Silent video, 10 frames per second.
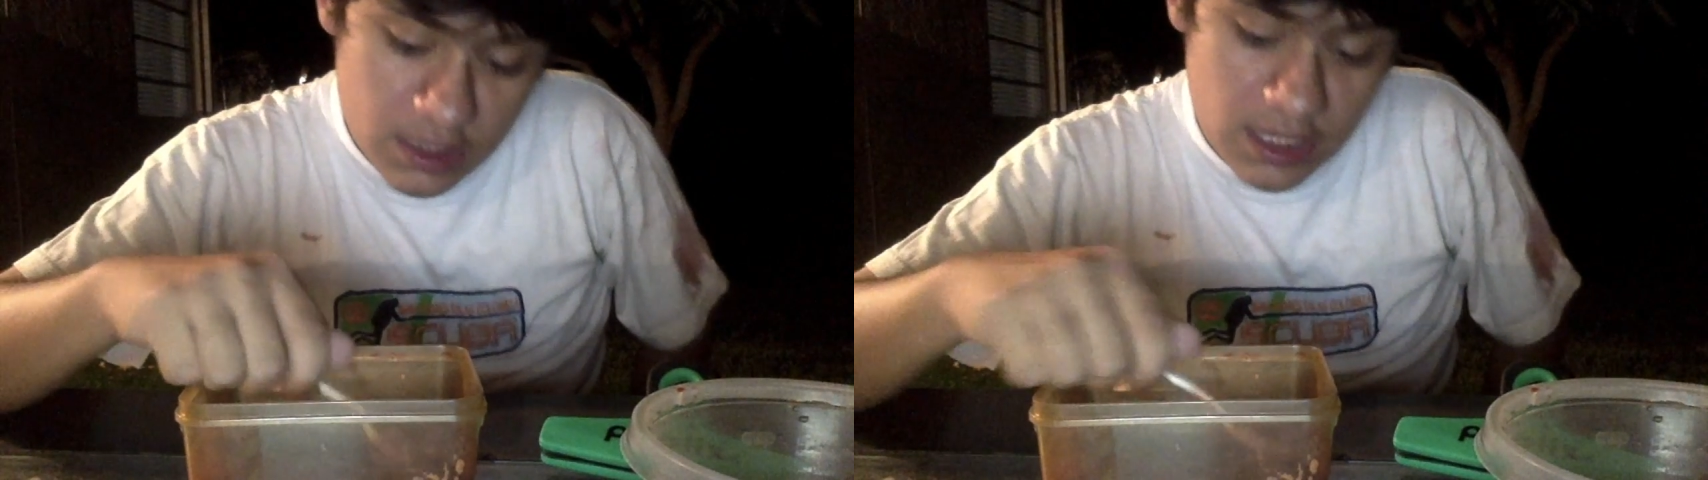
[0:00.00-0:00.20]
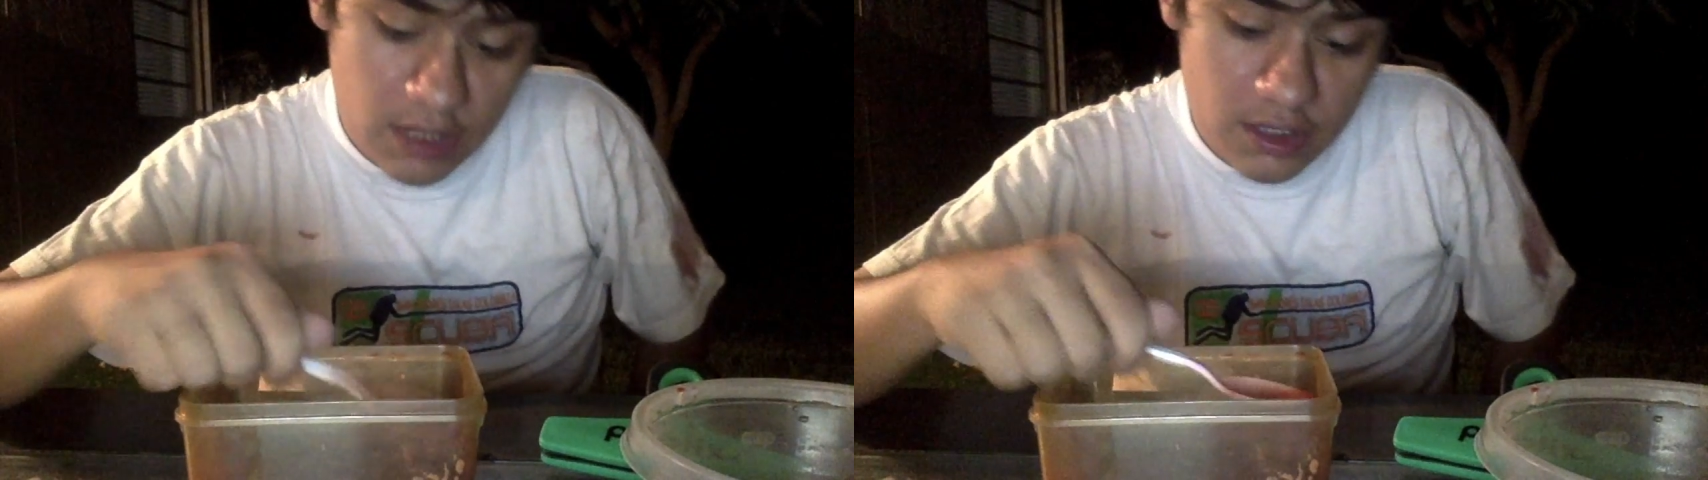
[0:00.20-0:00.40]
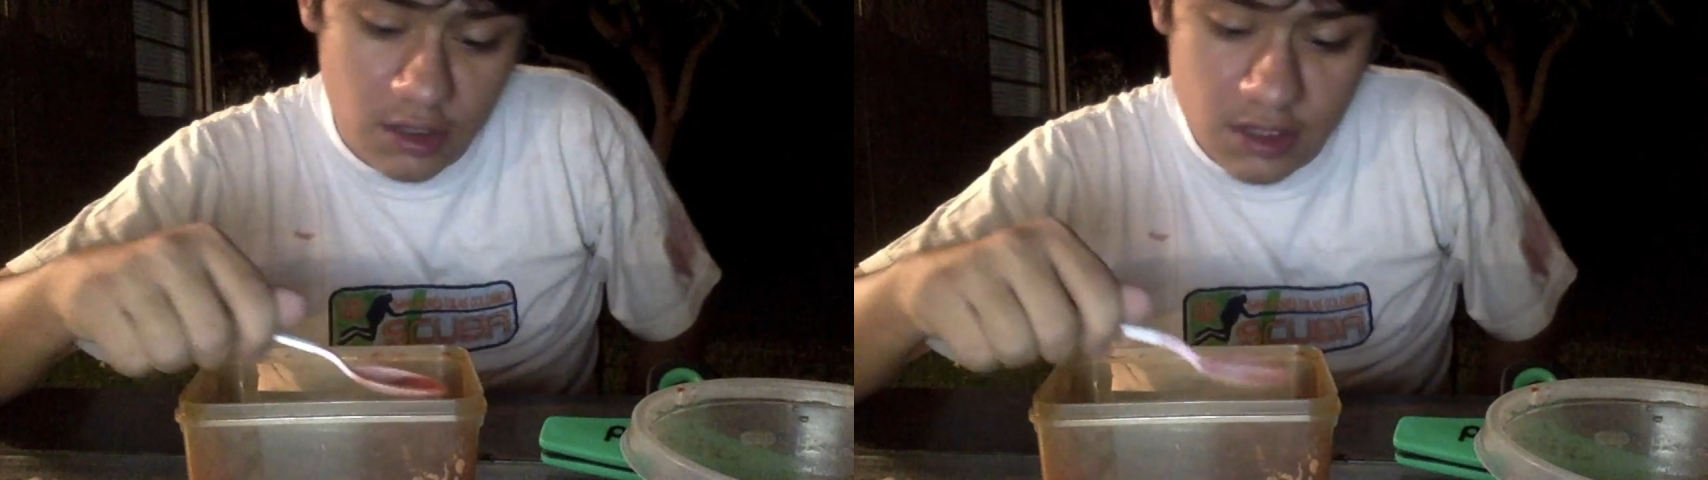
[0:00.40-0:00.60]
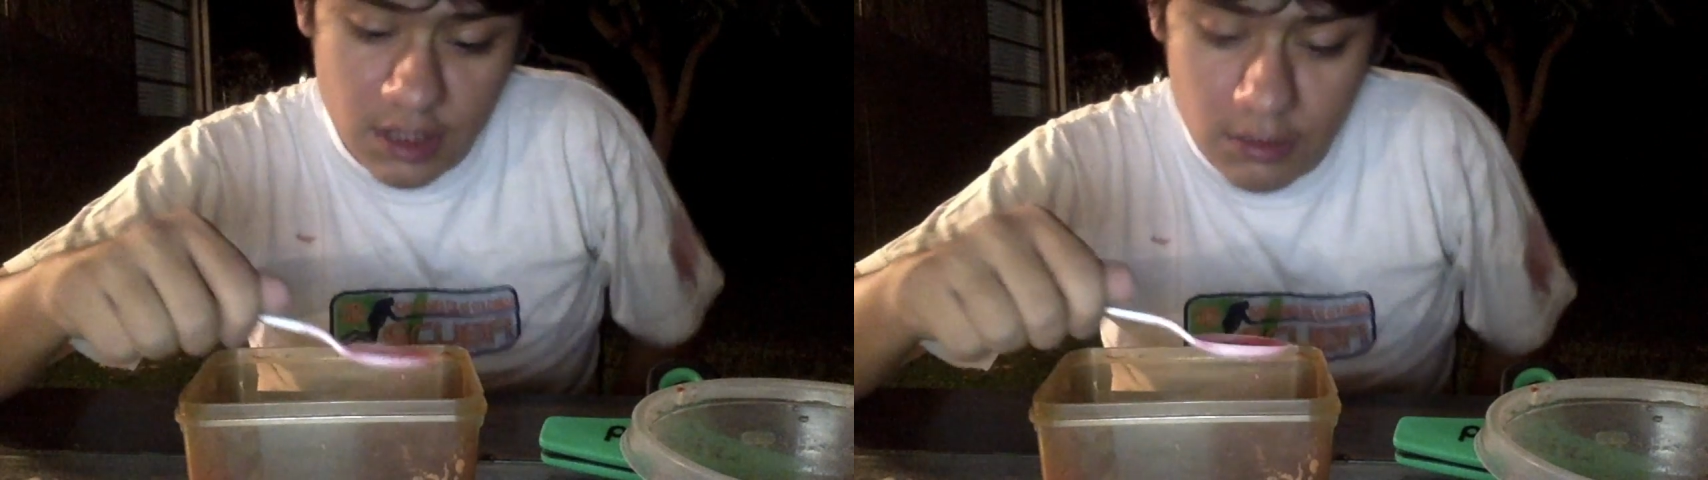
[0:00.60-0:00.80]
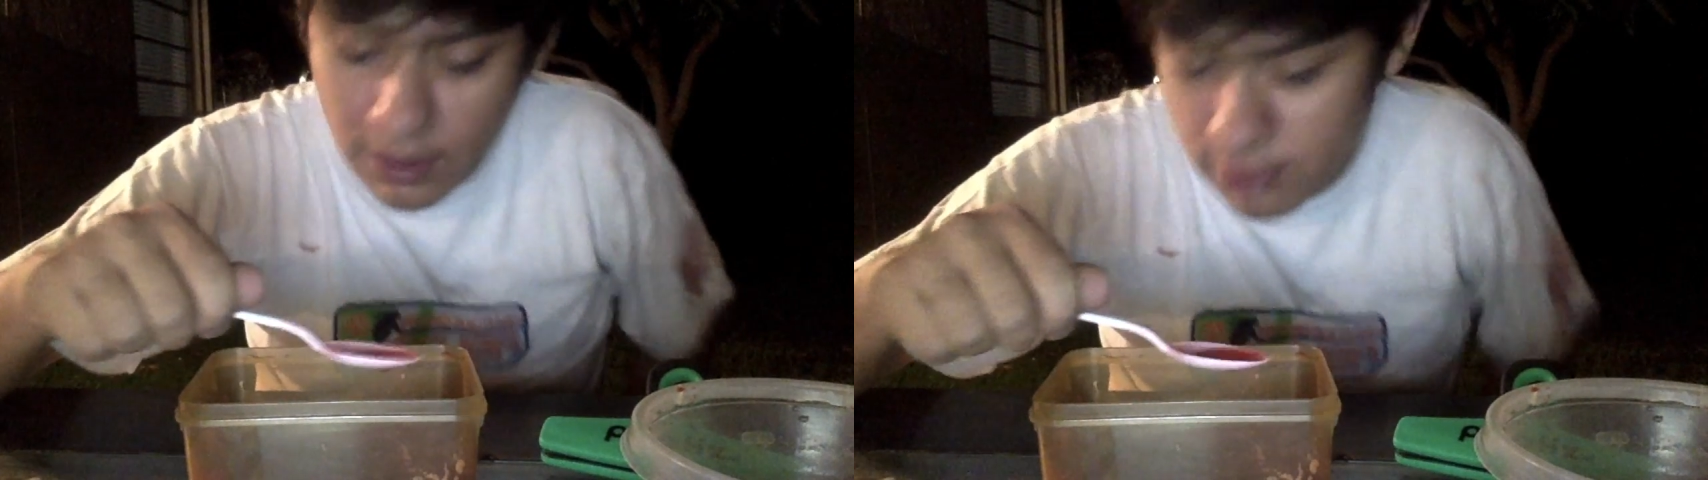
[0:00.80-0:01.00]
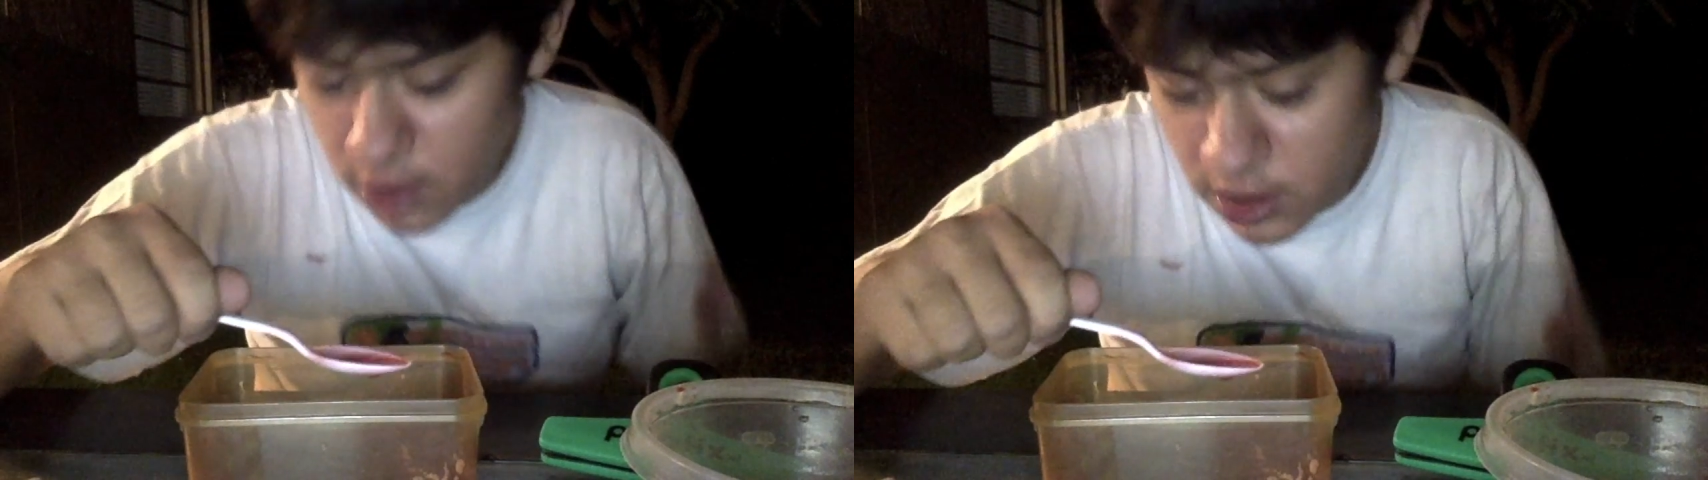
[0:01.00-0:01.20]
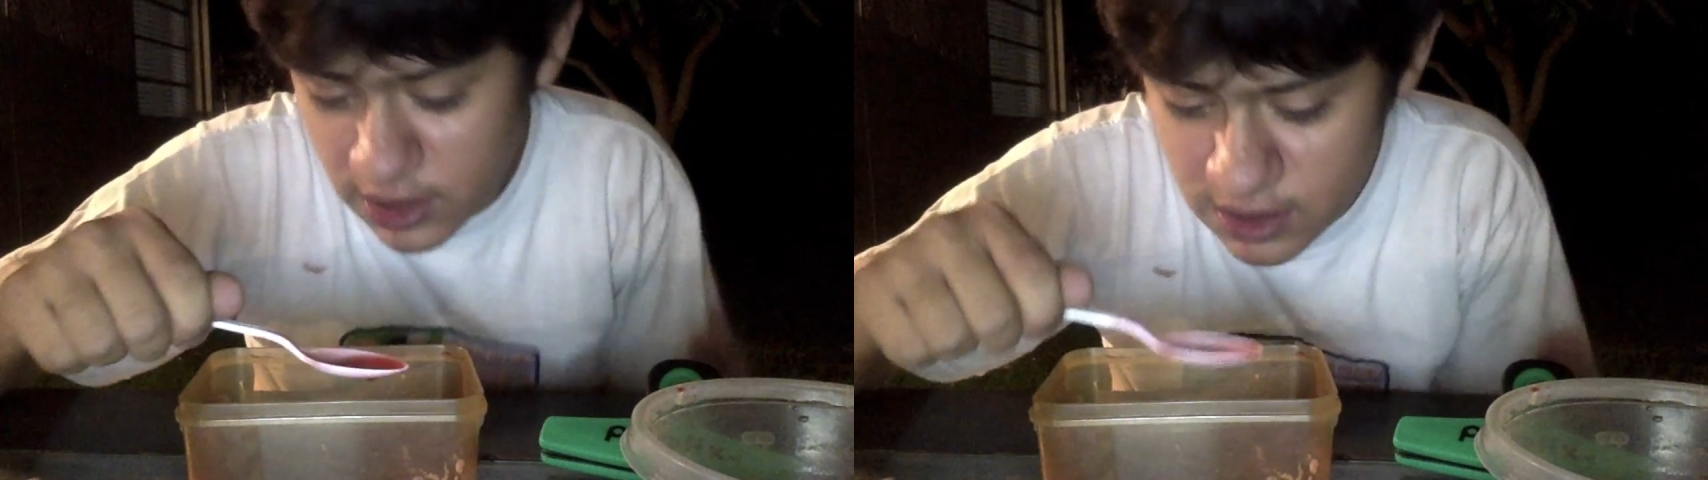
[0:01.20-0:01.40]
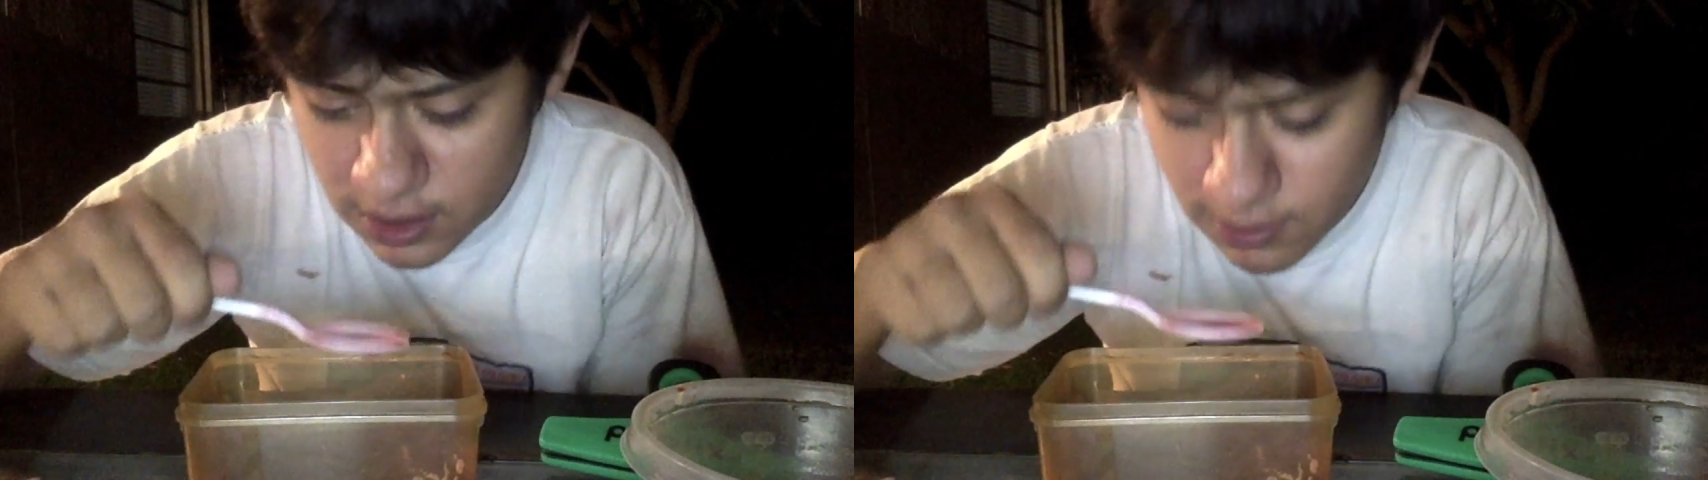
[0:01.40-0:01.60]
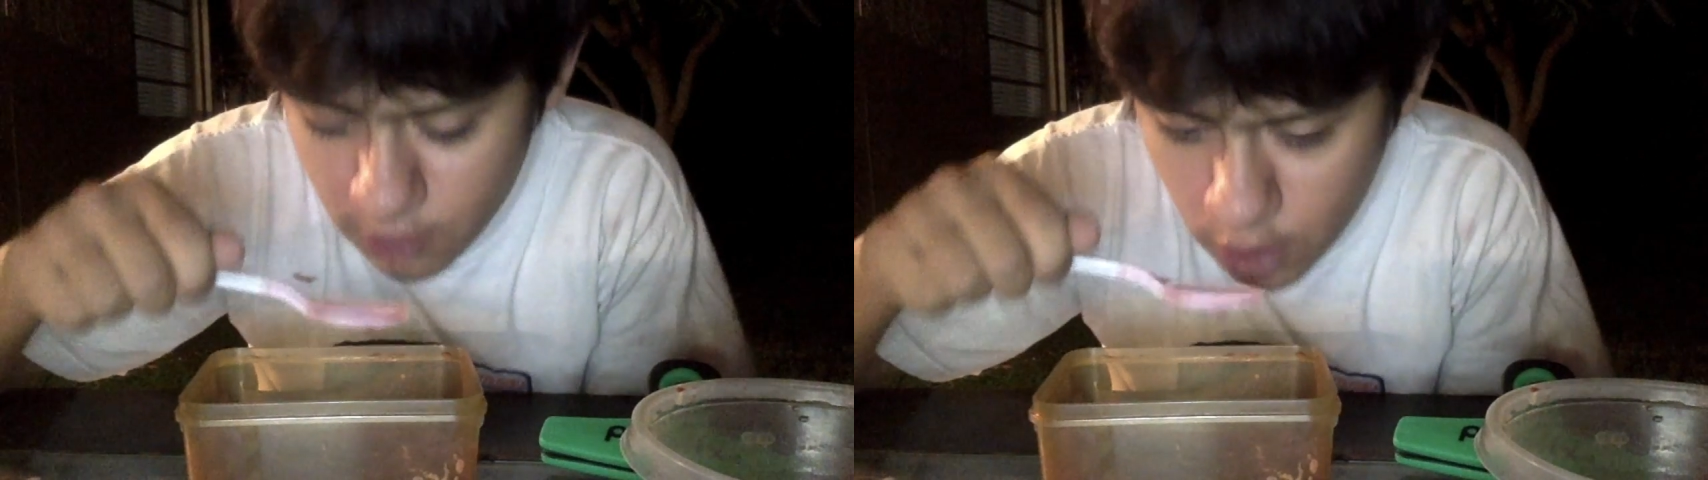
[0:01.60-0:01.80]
see how this looks. I'm gonna taste it.